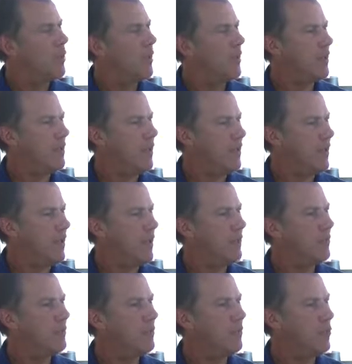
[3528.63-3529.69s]
Right. And
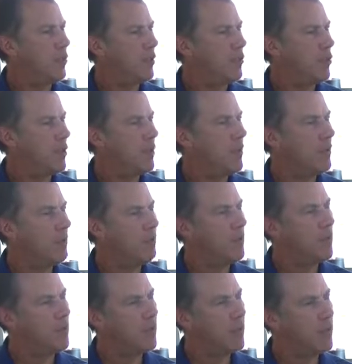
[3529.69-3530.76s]
that's when we're going to
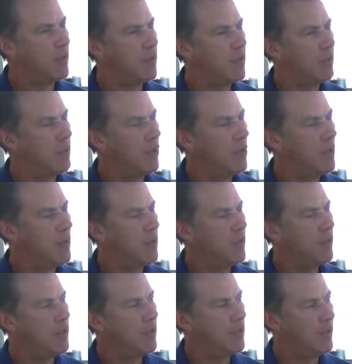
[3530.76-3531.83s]
be talking about
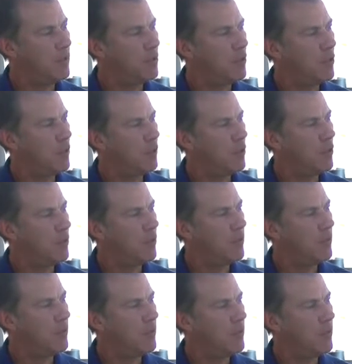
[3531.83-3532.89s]
healing. That's when we're
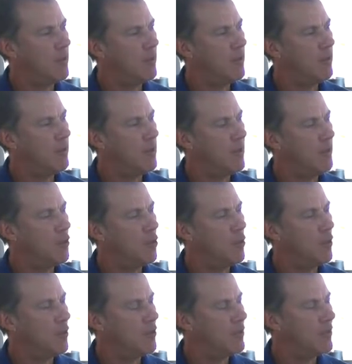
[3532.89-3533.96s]
going to come
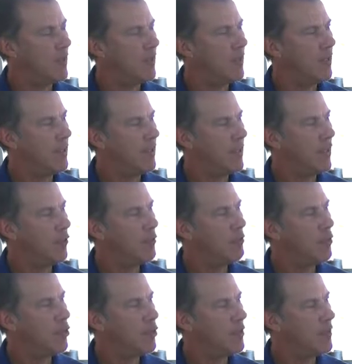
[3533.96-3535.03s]
to understand like how
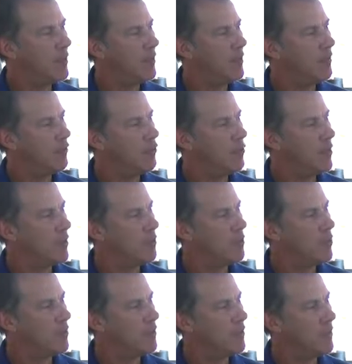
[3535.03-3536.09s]
important it is for each
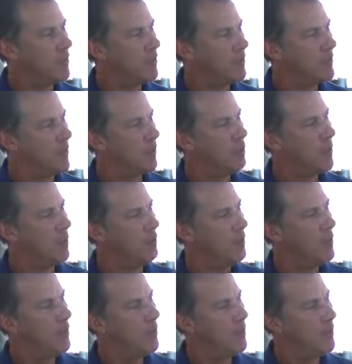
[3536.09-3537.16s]
person to step up
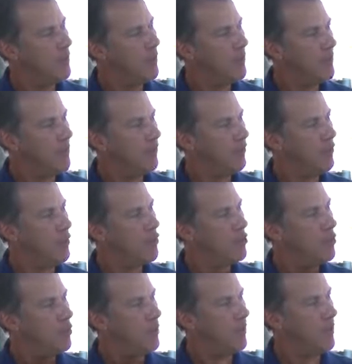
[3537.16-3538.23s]

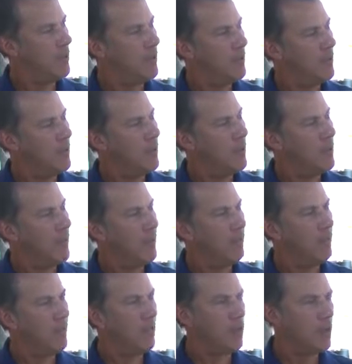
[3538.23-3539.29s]
individually.
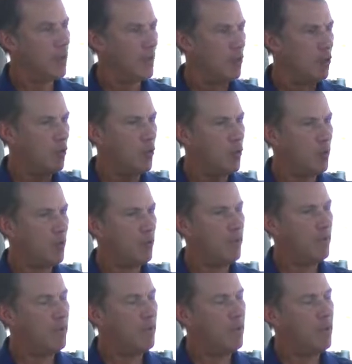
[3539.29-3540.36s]
If they look at the
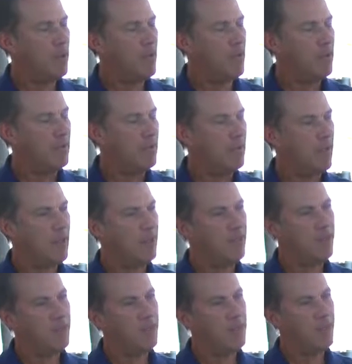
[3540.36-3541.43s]
world instead of